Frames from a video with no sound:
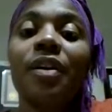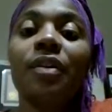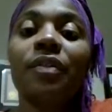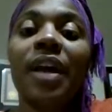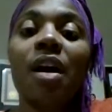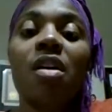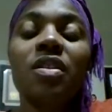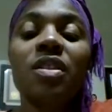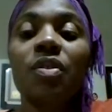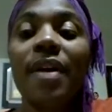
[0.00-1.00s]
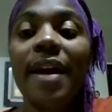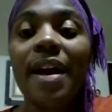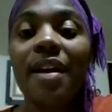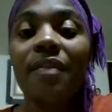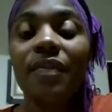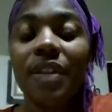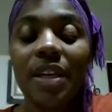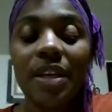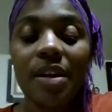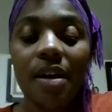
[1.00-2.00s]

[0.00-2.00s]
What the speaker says: They also have the